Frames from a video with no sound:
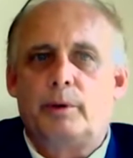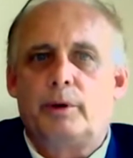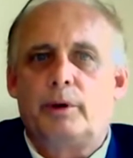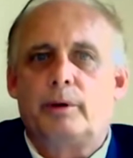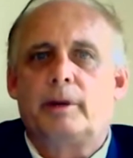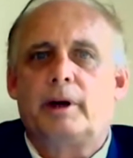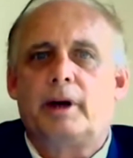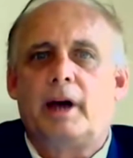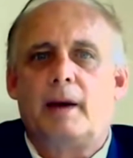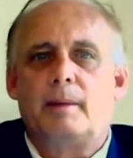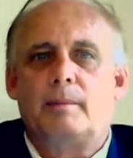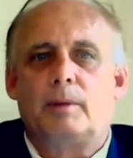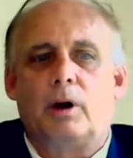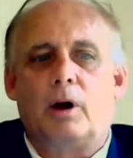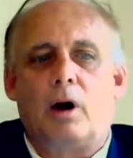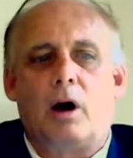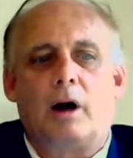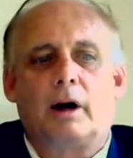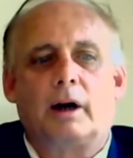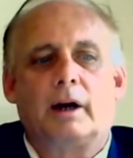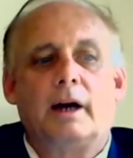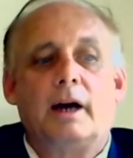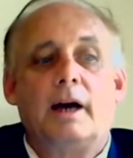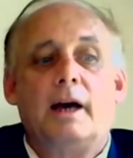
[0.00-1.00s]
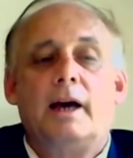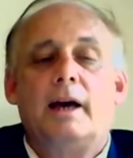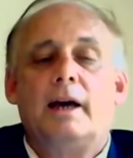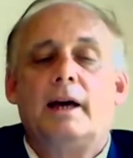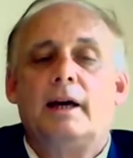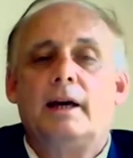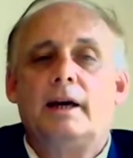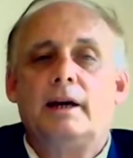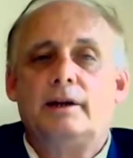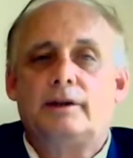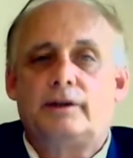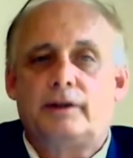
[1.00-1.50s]
Bloomberg came along.
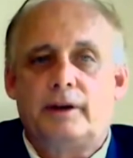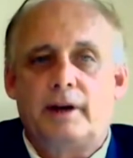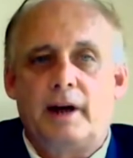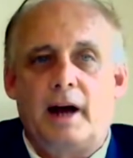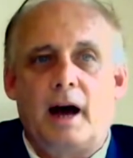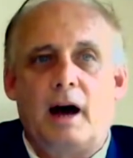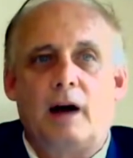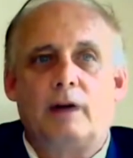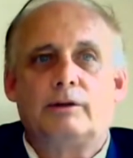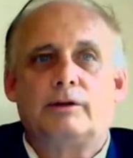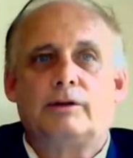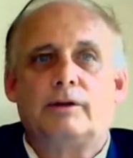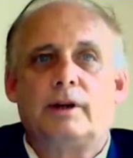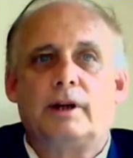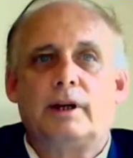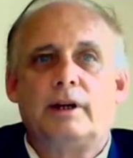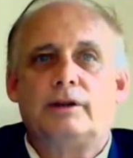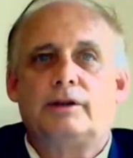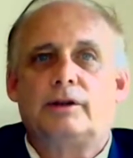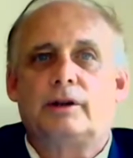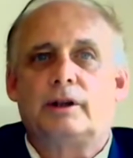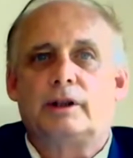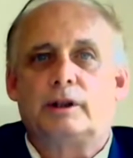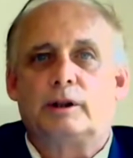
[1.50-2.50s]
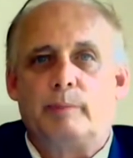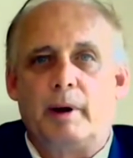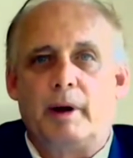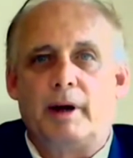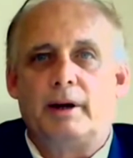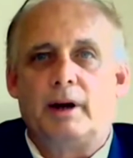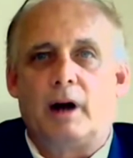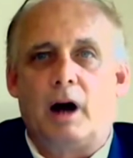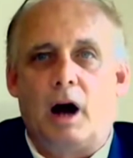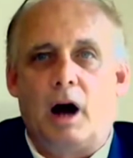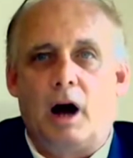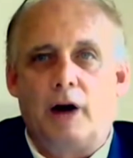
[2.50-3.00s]
He's announced that he's going to
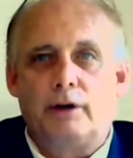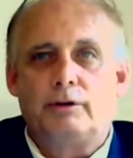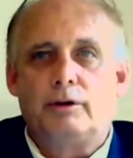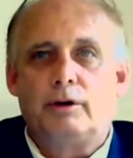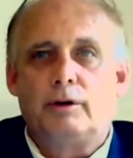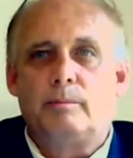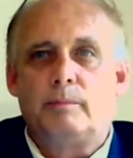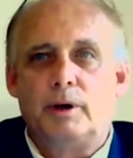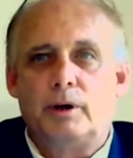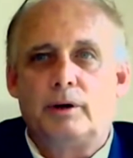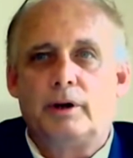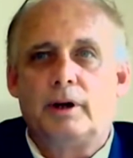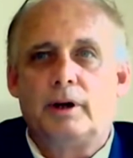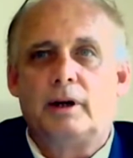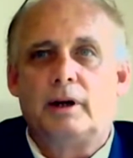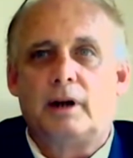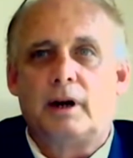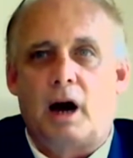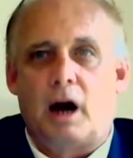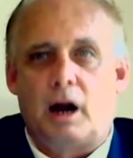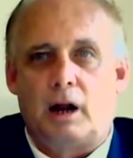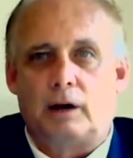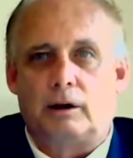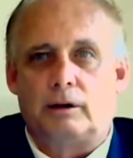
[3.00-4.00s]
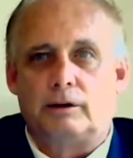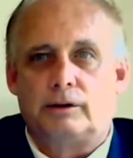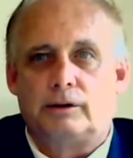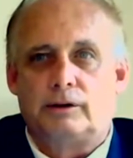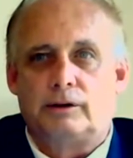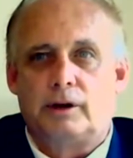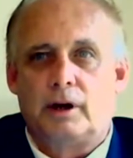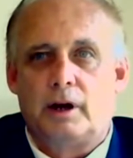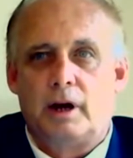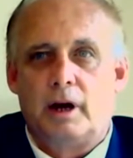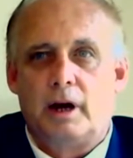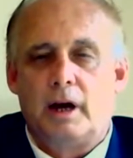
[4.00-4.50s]
spend $100 million
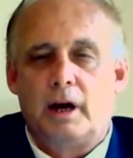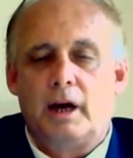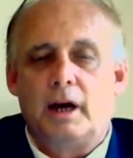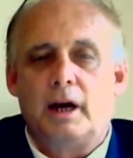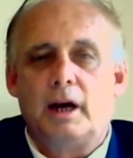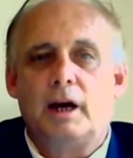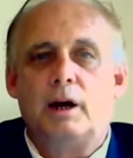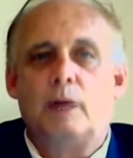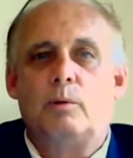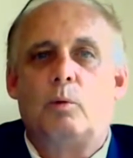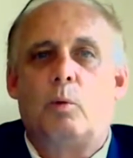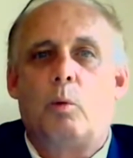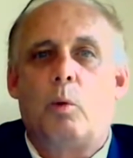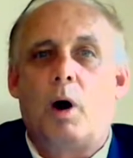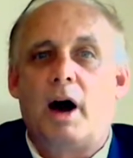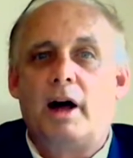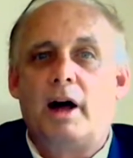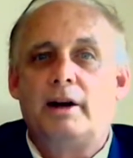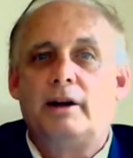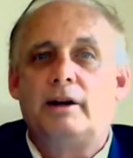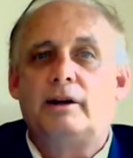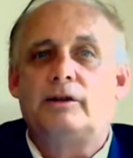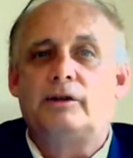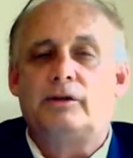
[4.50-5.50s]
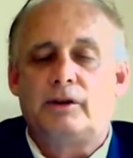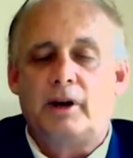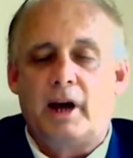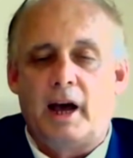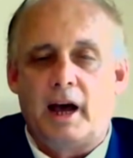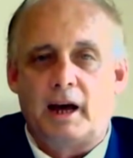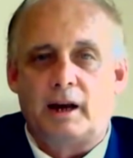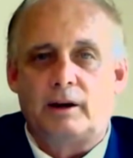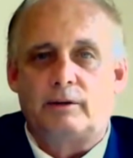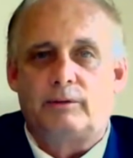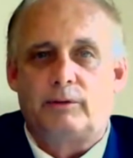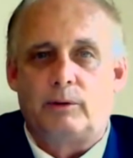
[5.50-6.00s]
in one
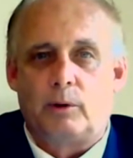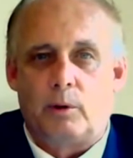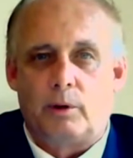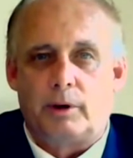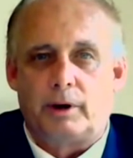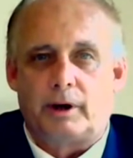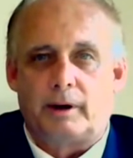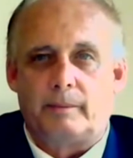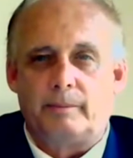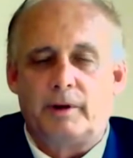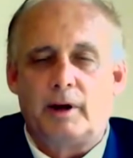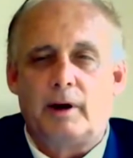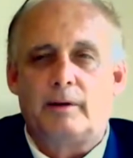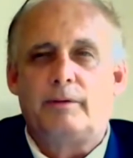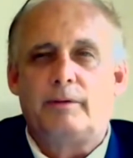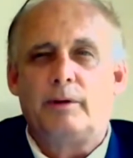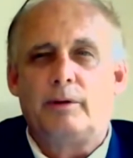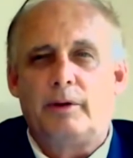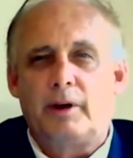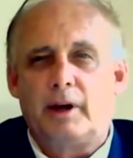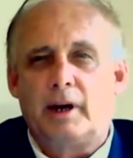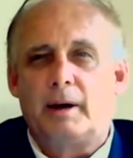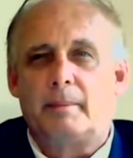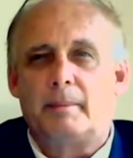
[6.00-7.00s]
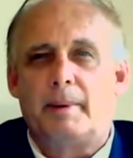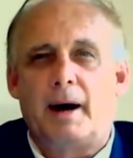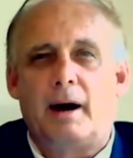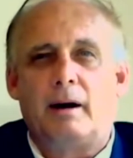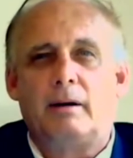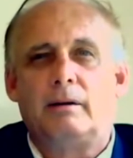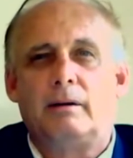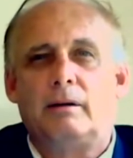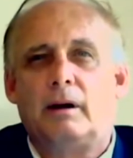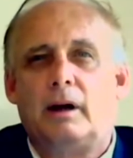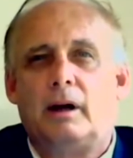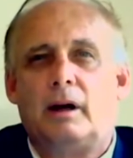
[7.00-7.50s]
state, Florida. Now, if you think
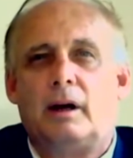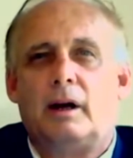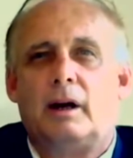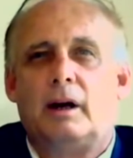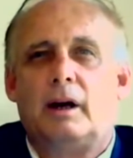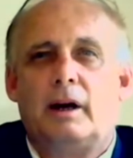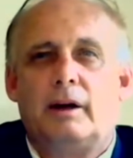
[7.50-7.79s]
about